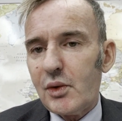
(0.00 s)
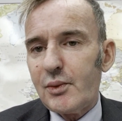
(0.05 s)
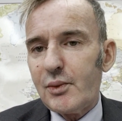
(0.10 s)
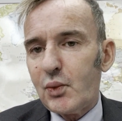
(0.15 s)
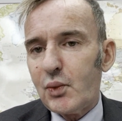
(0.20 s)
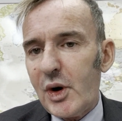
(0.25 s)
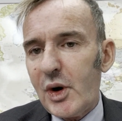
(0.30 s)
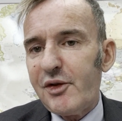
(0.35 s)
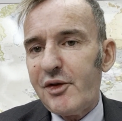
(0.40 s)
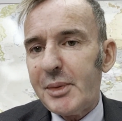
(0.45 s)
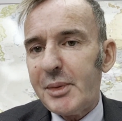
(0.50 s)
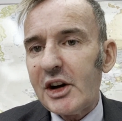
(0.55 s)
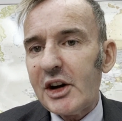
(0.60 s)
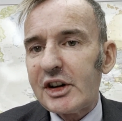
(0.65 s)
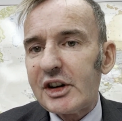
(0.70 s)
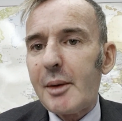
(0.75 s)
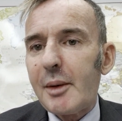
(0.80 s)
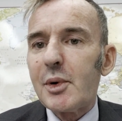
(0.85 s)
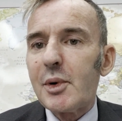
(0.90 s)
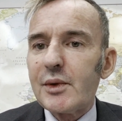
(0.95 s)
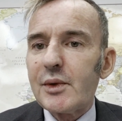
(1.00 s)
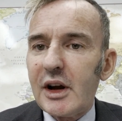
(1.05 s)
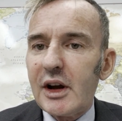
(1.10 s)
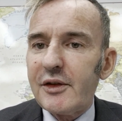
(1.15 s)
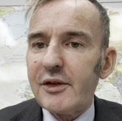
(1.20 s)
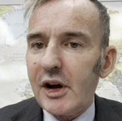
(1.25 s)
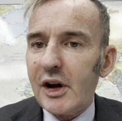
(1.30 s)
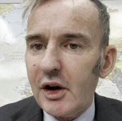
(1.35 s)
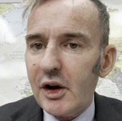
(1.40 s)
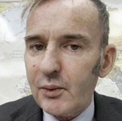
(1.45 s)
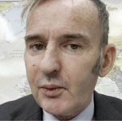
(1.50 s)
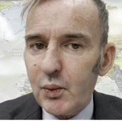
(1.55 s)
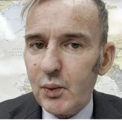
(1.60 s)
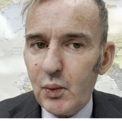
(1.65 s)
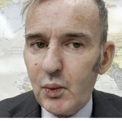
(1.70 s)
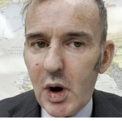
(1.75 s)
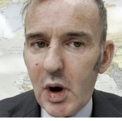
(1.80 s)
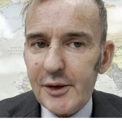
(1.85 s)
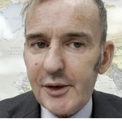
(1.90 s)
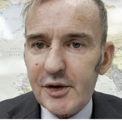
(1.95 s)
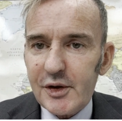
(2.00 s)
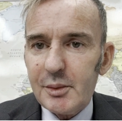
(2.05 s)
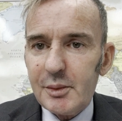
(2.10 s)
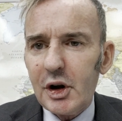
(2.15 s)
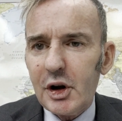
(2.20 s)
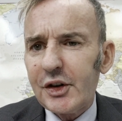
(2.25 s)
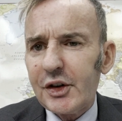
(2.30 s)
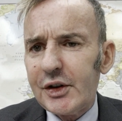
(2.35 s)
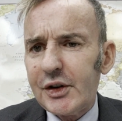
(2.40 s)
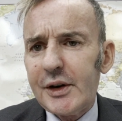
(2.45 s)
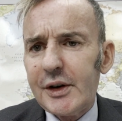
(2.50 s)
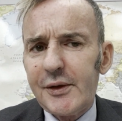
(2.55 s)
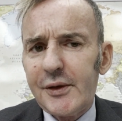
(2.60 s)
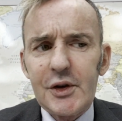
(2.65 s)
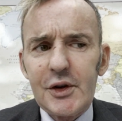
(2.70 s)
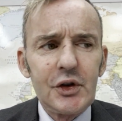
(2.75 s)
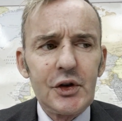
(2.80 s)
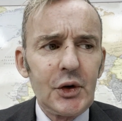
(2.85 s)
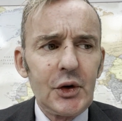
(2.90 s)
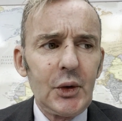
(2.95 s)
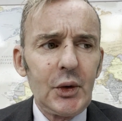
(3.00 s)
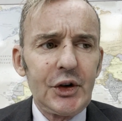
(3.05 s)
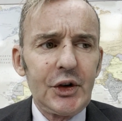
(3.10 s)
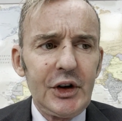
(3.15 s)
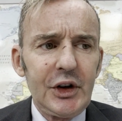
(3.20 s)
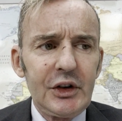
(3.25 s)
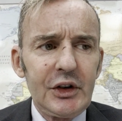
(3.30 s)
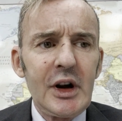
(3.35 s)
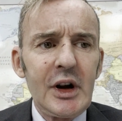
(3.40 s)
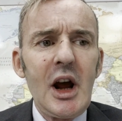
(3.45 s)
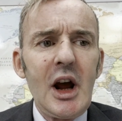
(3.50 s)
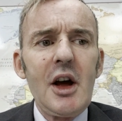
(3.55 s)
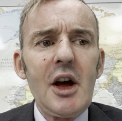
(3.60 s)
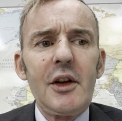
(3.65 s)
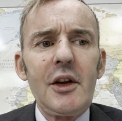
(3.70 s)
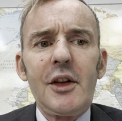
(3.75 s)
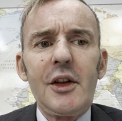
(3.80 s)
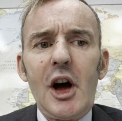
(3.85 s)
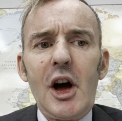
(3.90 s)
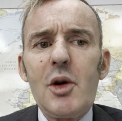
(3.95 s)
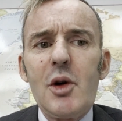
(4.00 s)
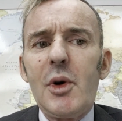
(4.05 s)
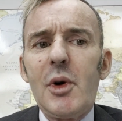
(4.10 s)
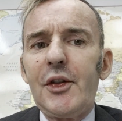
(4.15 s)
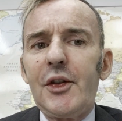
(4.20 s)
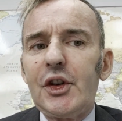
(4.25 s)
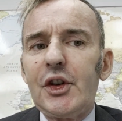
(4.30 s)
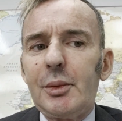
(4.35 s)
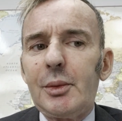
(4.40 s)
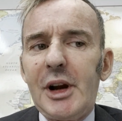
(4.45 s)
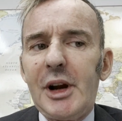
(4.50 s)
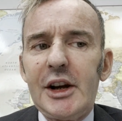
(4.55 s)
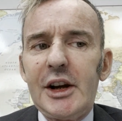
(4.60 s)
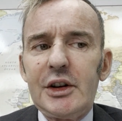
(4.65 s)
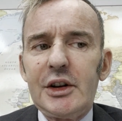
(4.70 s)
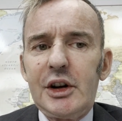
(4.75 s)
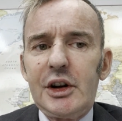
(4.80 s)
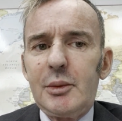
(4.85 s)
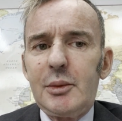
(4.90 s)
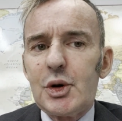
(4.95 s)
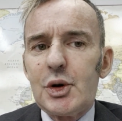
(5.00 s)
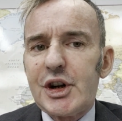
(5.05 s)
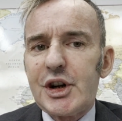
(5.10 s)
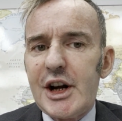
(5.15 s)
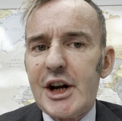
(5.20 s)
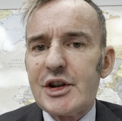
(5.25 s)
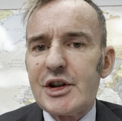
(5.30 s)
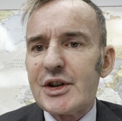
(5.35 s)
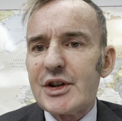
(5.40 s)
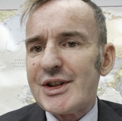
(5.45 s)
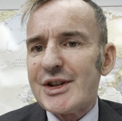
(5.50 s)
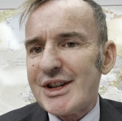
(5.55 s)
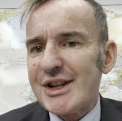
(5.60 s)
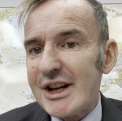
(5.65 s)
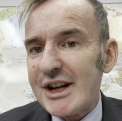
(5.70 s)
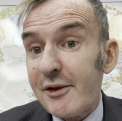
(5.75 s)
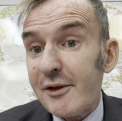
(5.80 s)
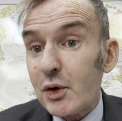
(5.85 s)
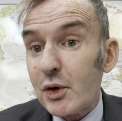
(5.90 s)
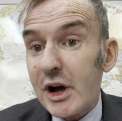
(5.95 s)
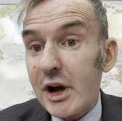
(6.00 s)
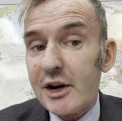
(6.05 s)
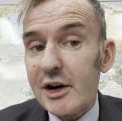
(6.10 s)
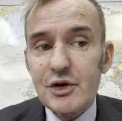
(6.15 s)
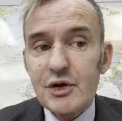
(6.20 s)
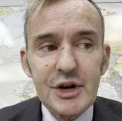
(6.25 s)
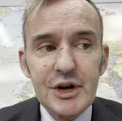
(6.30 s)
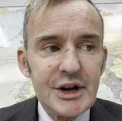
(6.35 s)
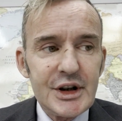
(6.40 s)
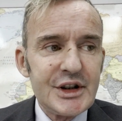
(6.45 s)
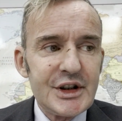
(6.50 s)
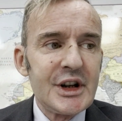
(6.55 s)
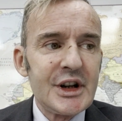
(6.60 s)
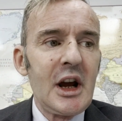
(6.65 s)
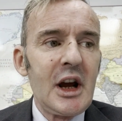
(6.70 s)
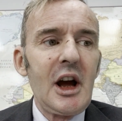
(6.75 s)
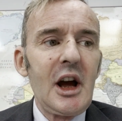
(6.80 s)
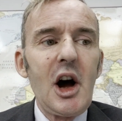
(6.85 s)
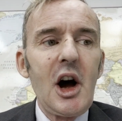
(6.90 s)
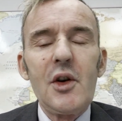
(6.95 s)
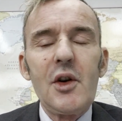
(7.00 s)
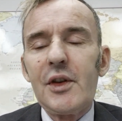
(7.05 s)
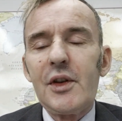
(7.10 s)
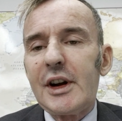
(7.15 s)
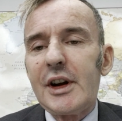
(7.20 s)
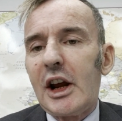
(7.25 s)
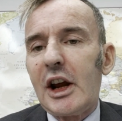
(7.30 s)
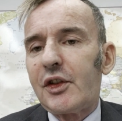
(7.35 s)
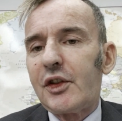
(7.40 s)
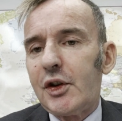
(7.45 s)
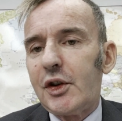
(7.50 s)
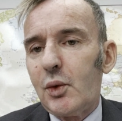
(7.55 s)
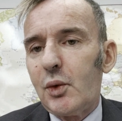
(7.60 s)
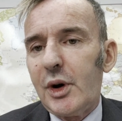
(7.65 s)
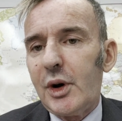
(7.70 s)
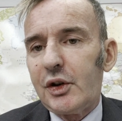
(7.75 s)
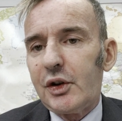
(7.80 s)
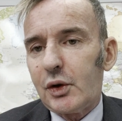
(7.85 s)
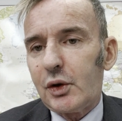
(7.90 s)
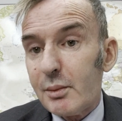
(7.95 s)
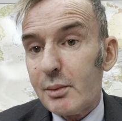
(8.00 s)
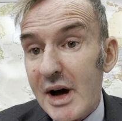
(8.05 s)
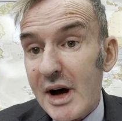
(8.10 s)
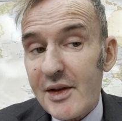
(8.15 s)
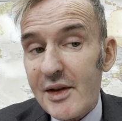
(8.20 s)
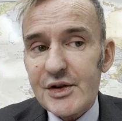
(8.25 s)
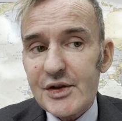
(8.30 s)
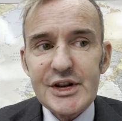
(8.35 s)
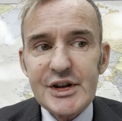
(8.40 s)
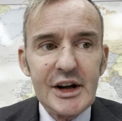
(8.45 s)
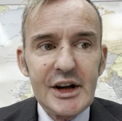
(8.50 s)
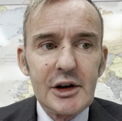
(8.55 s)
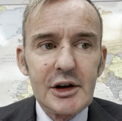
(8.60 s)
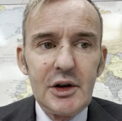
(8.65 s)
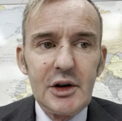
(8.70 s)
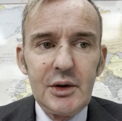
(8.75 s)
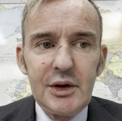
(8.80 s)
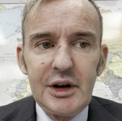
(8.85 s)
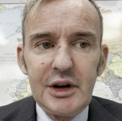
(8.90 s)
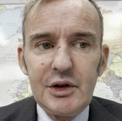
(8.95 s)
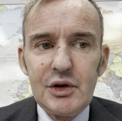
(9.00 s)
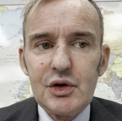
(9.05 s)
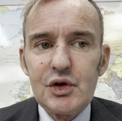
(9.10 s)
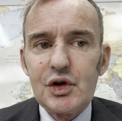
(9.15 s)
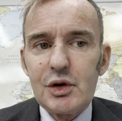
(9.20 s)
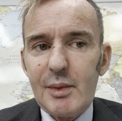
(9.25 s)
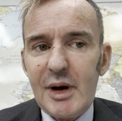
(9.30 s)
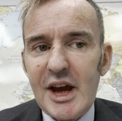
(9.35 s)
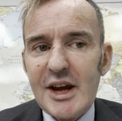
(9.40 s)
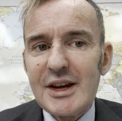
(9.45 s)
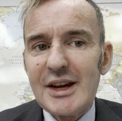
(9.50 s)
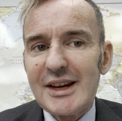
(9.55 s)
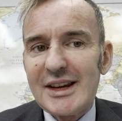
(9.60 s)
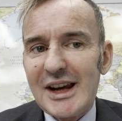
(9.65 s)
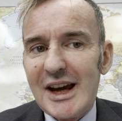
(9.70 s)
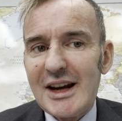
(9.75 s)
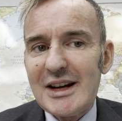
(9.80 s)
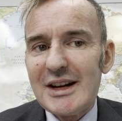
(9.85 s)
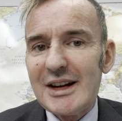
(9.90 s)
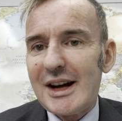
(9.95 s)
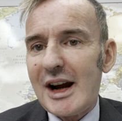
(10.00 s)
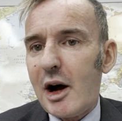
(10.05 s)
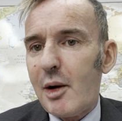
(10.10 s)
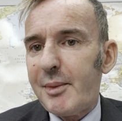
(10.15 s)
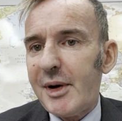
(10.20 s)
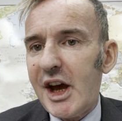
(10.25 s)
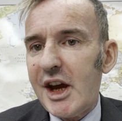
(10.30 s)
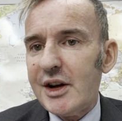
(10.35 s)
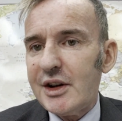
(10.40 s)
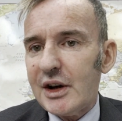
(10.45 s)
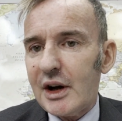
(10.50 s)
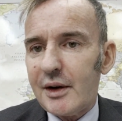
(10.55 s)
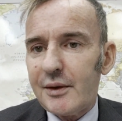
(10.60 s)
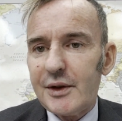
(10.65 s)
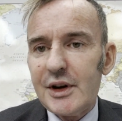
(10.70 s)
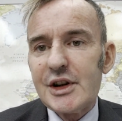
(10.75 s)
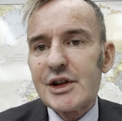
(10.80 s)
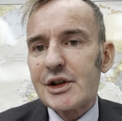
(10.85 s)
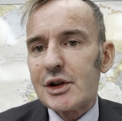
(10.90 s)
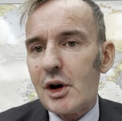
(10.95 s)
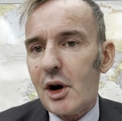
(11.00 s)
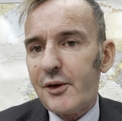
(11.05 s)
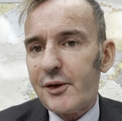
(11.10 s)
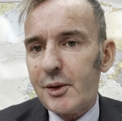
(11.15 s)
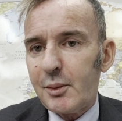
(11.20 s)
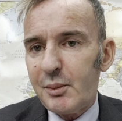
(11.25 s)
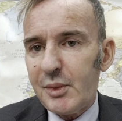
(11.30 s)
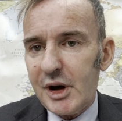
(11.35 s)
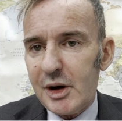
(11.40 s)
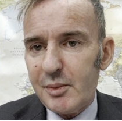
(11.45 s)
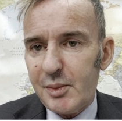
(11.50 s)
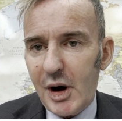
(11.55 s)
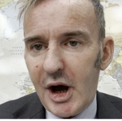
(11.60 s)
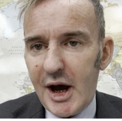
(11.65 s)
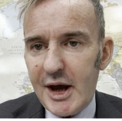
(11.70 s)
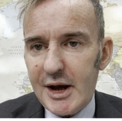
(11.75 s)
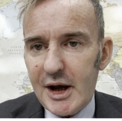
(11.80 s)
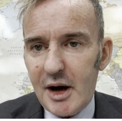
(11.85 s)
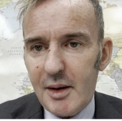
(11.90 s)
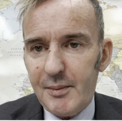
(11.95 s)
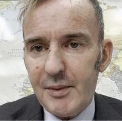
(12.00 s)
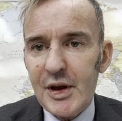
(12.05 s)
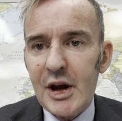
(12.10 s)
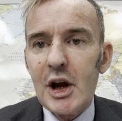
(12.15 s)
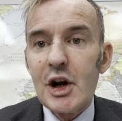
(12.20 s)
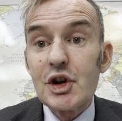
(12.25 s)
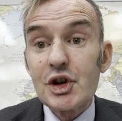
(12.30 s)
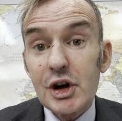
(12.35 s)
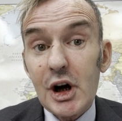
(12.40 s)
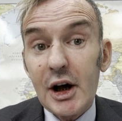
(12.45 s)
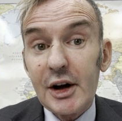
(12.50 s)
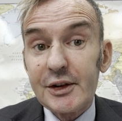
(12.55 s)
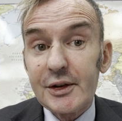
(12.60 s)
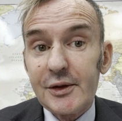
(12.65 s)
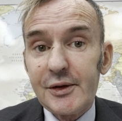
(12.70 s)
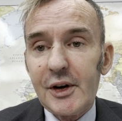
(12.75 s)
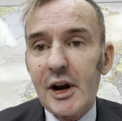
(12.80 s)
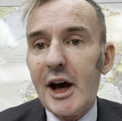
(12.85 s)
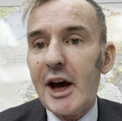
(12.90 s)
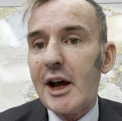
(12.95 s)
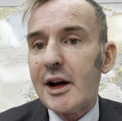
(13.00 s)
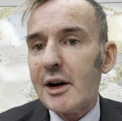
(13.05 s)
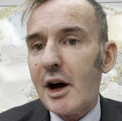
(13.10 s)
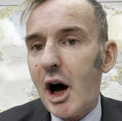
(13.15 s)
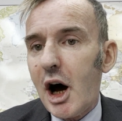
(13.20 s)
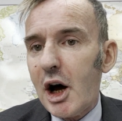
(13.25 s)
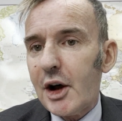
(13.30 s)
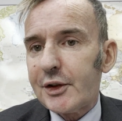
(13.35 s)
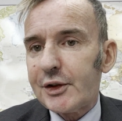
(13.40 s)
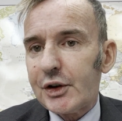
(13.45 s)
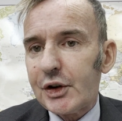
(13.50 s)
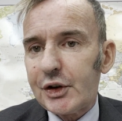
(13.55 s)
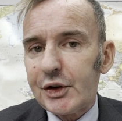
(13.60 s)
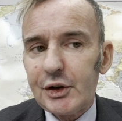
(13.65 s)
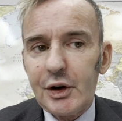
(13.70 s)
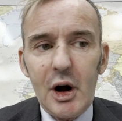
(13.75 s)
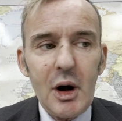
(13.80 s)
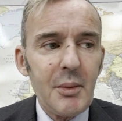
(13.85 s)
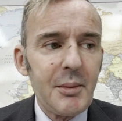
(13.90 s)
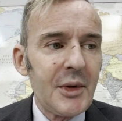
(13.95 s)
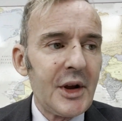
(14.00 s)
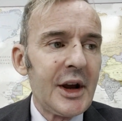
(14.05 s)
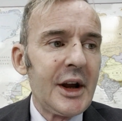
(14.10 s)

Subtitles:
We've picked up and have heard word from lots of different sources that the Home Office are planning deportations to several countries over the next few weeks or months, including Jamaica, Kenya and Albania. These can often be by charter flight and hard to stop.